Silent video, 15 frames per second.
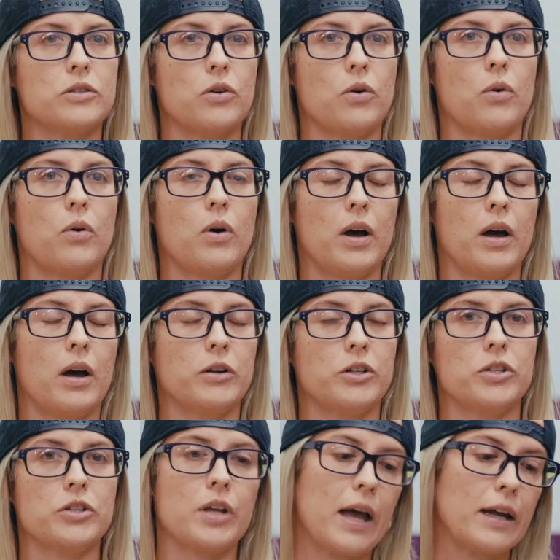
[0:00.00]
so I
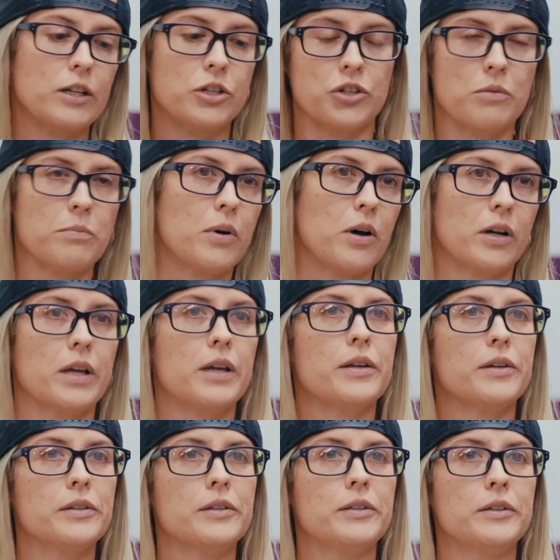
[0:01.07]
just had to jump on it.